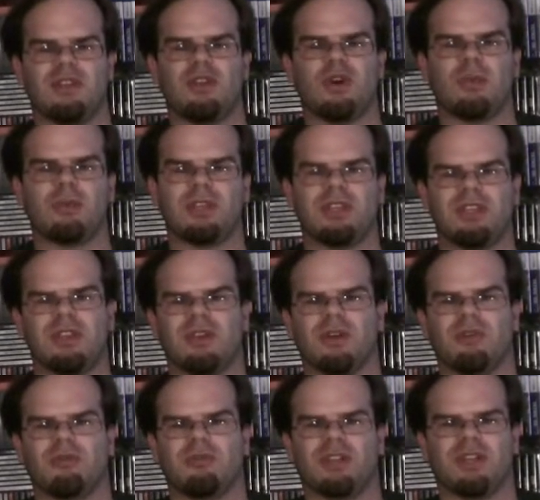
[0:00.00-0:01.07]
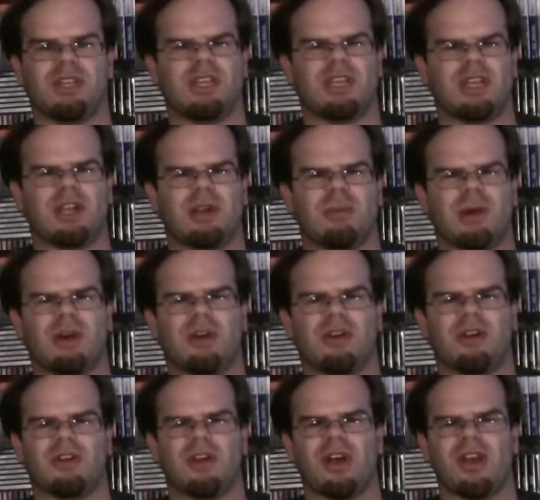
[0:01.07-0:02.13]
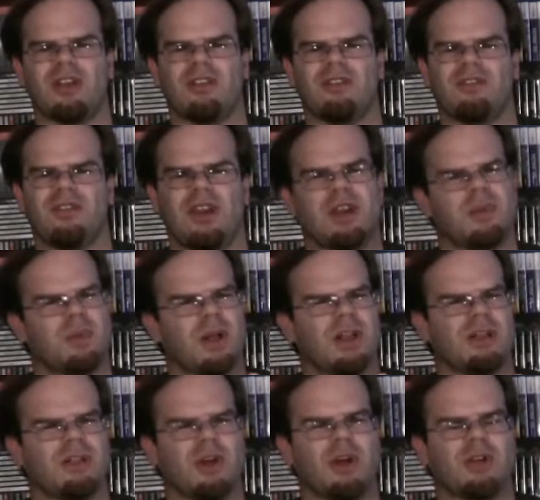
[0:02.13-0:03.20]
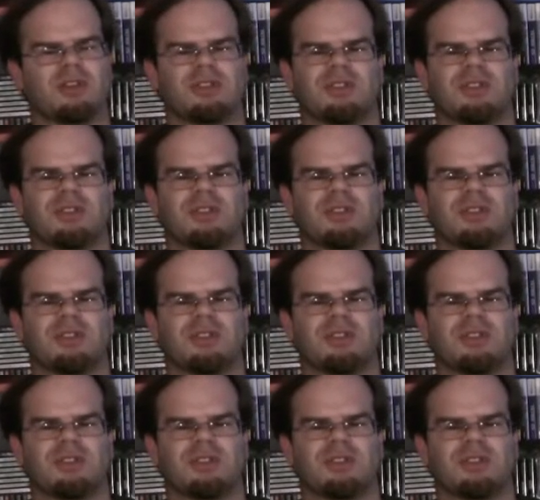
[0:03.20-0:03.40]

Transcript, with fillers: normally you don't really hear about or not very well known,